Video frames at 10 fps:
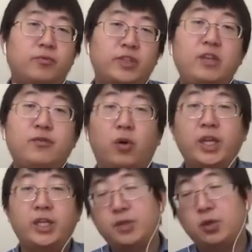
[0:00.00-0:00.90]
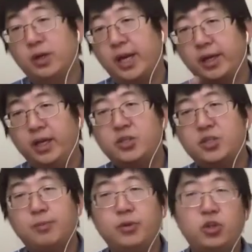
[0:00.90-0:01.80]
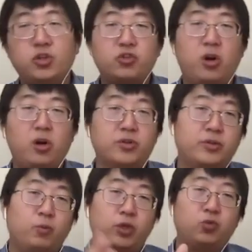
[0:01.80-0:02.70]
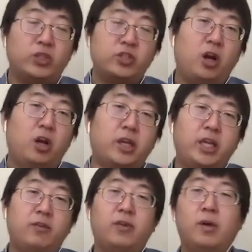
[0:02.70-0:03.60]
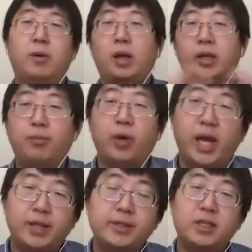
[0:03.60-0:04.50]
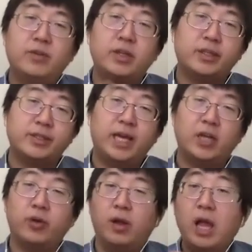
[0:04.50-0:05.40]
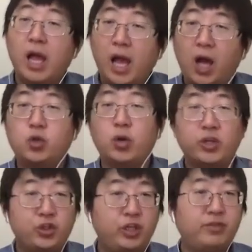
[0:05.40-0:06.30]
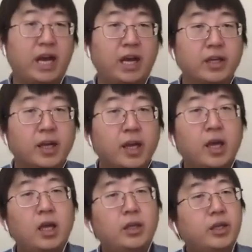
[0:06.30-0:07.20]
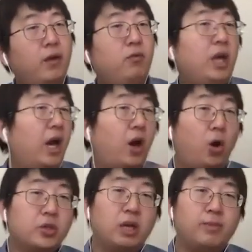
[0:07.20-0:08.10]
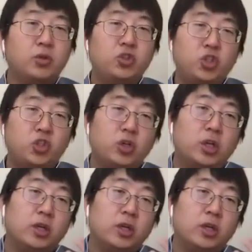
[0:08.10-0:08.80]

default native token like Ether between shards, which we totally give a comprehensive discussion on how to achieve that, then we are also able to